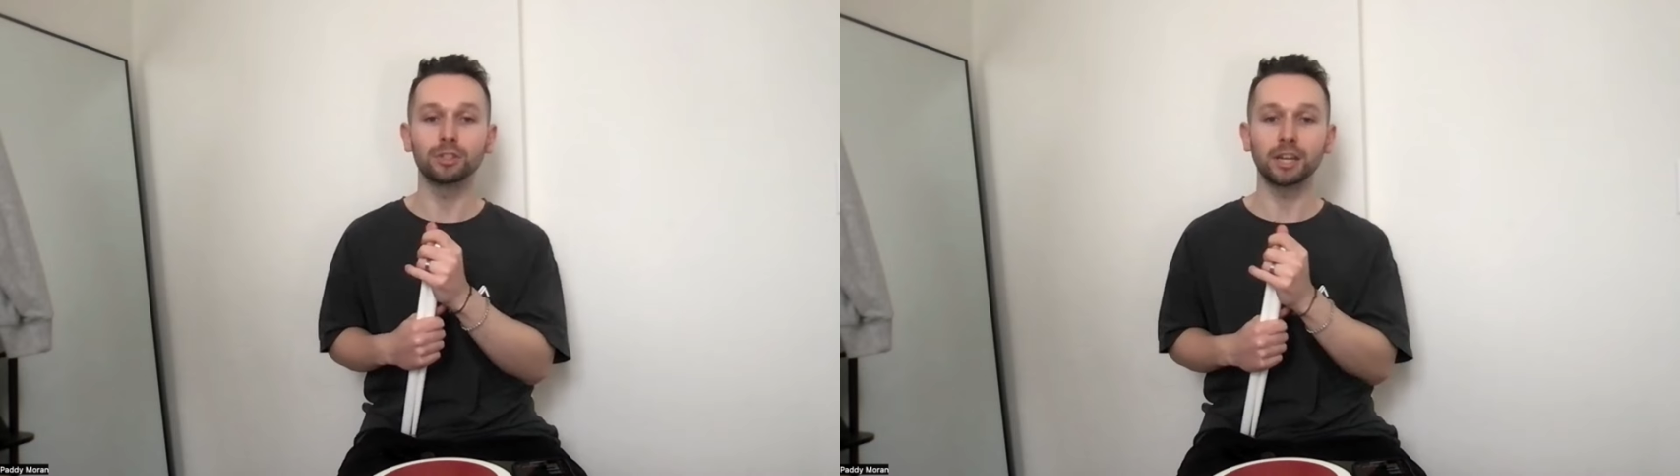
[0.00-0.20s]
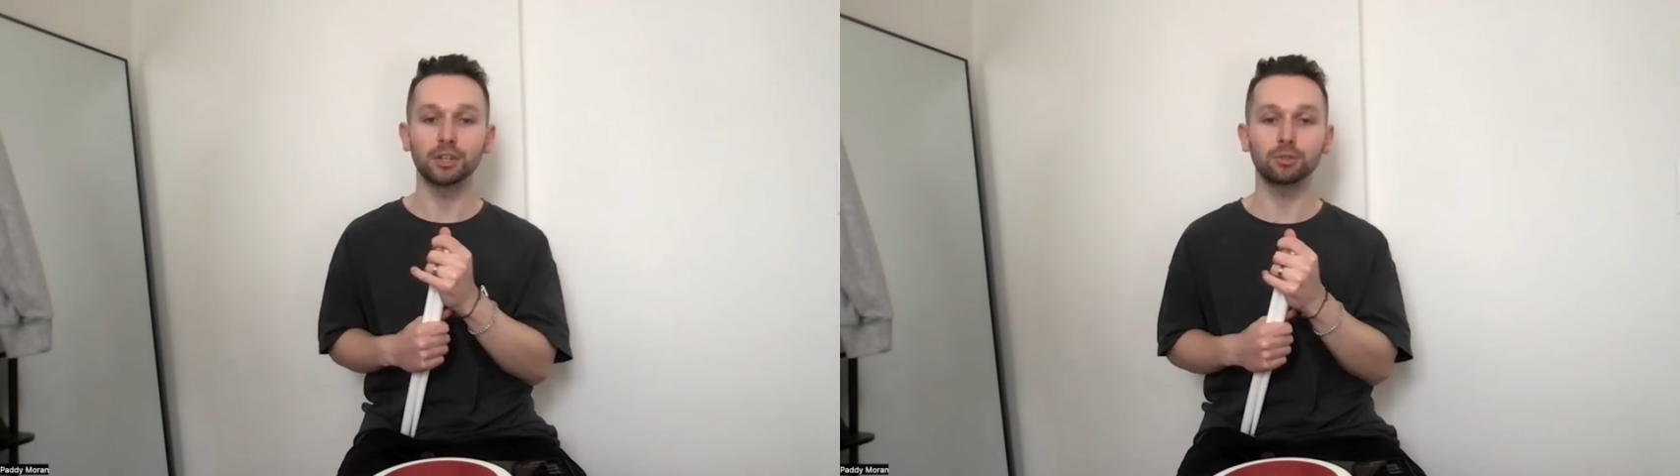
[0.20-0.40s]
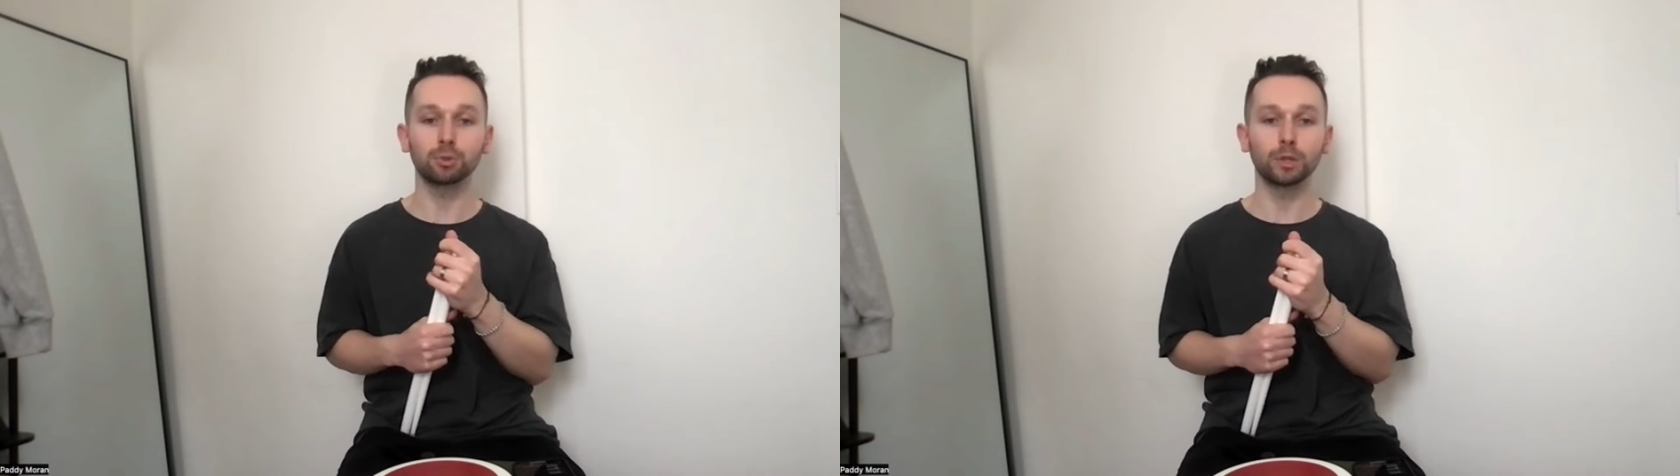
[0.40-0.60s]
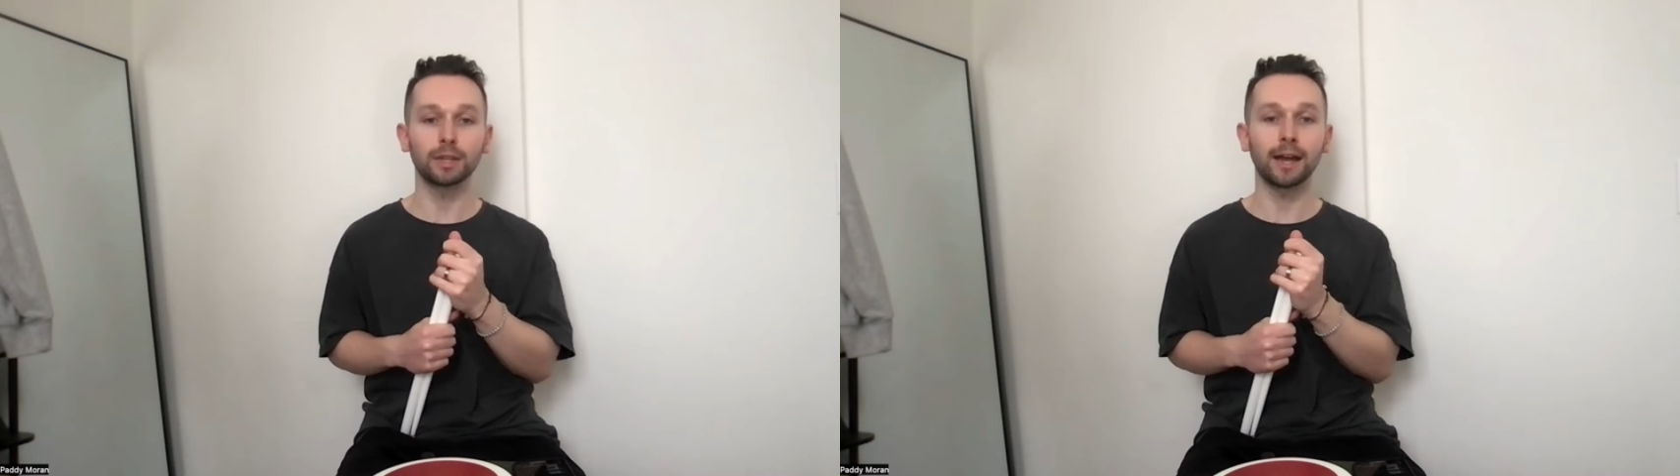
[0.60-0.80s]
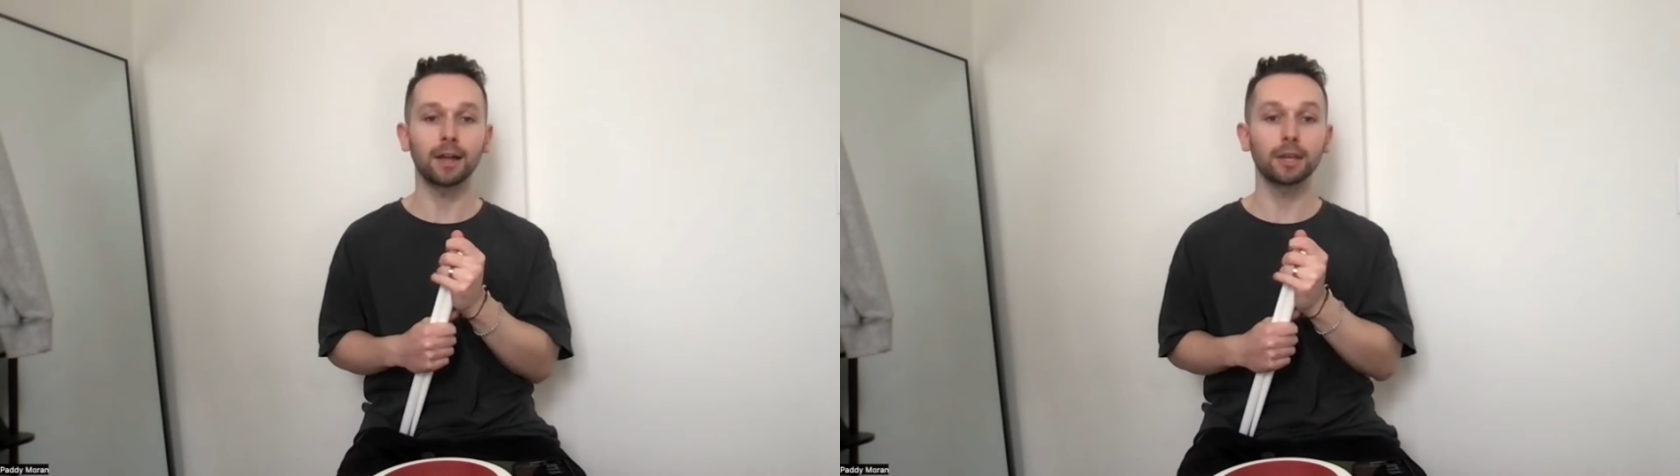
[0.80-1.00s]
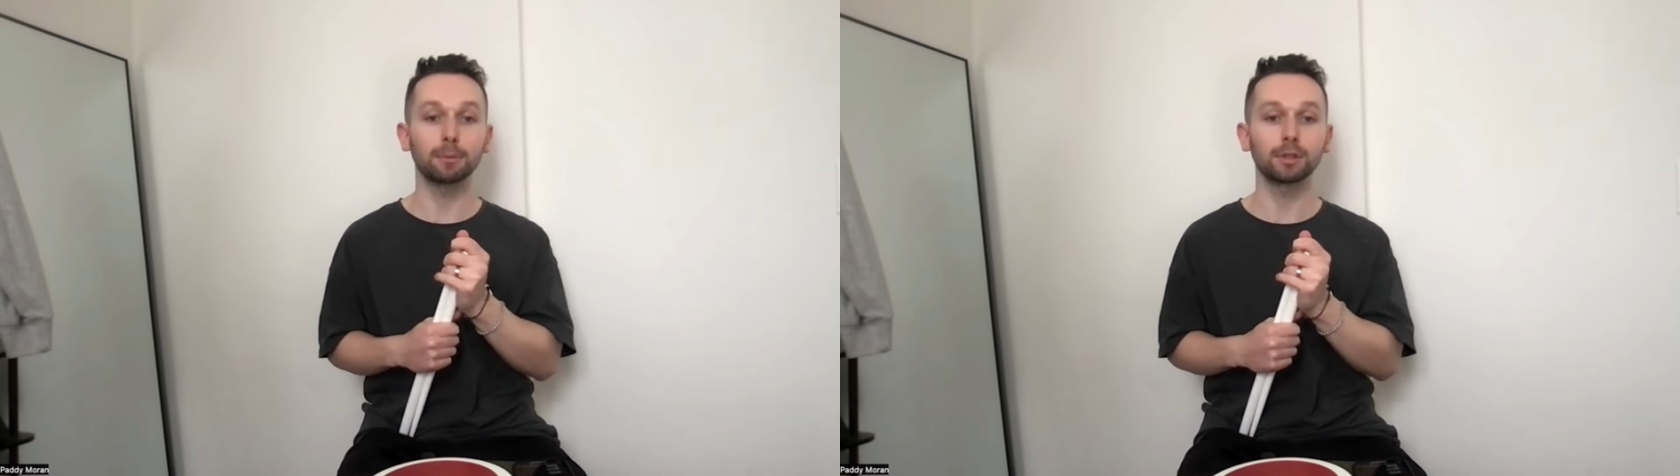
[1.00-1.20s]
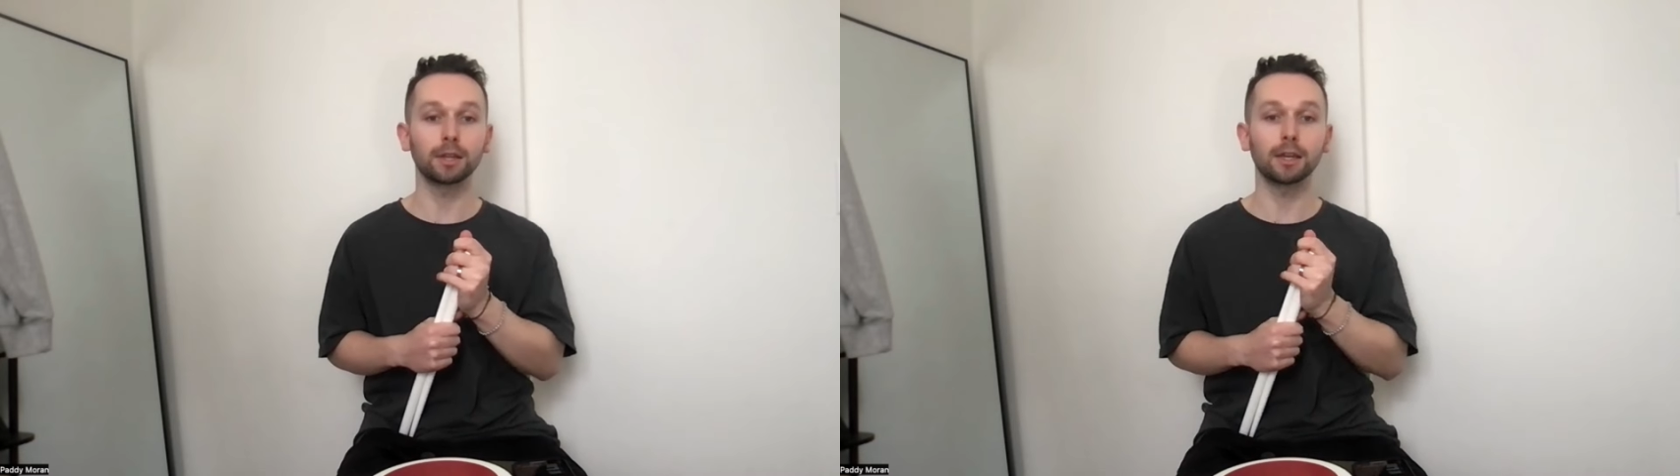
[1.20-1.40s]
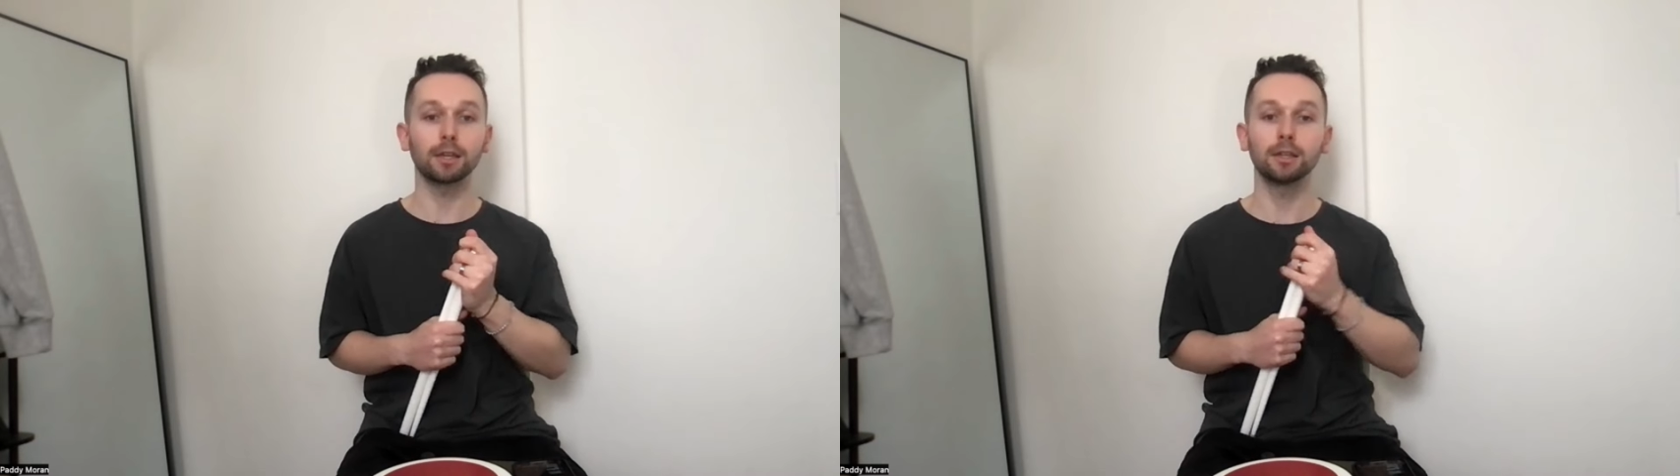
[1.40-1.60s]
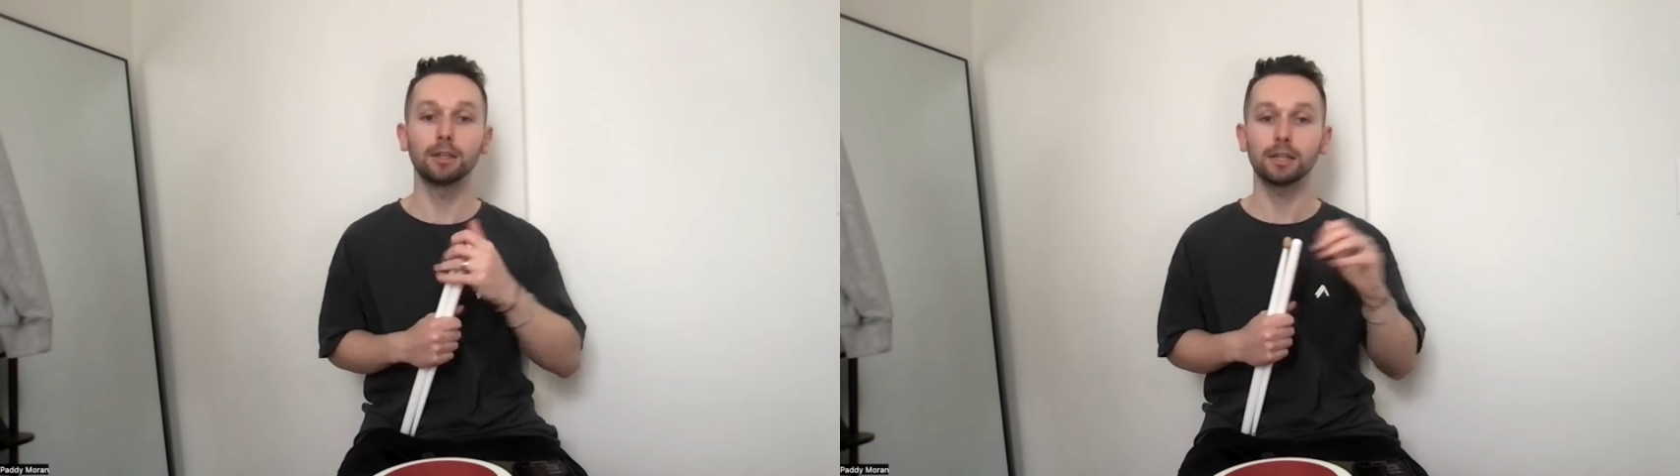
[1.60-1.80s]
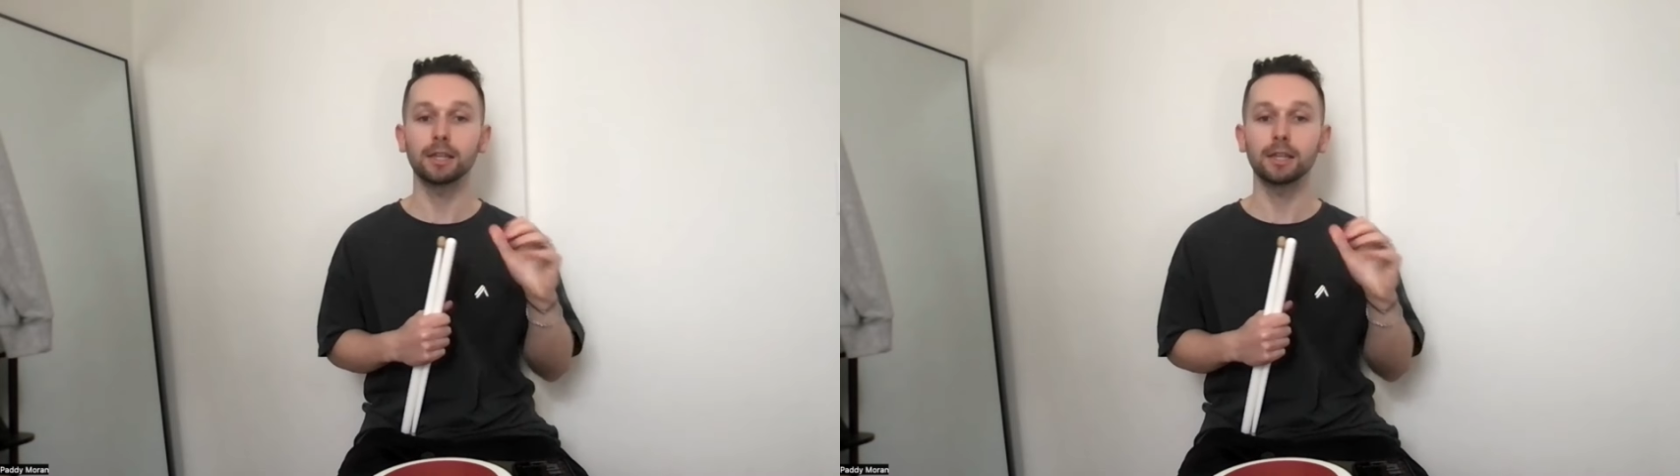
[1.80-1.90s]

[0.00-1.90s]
intentional with how they play